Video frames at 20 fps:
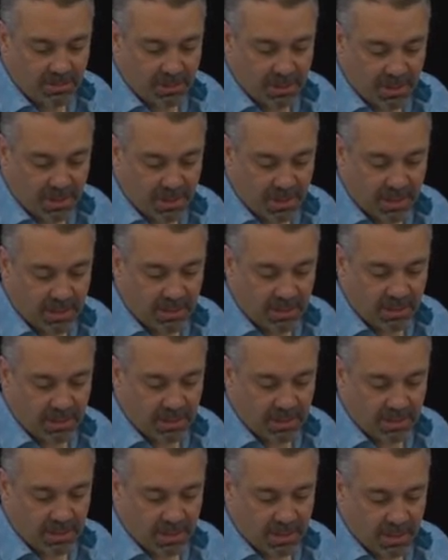billing,
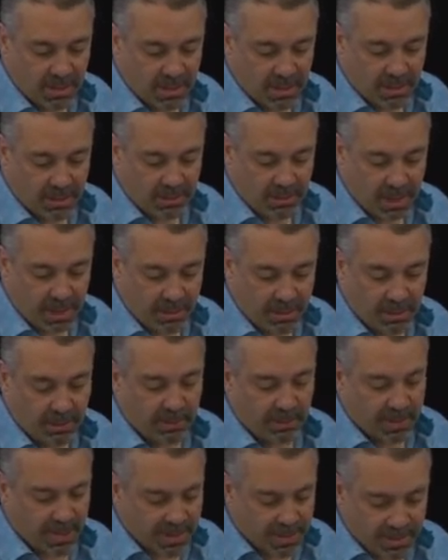public
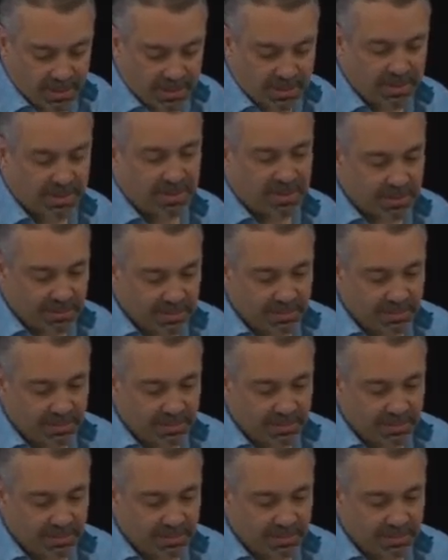relations.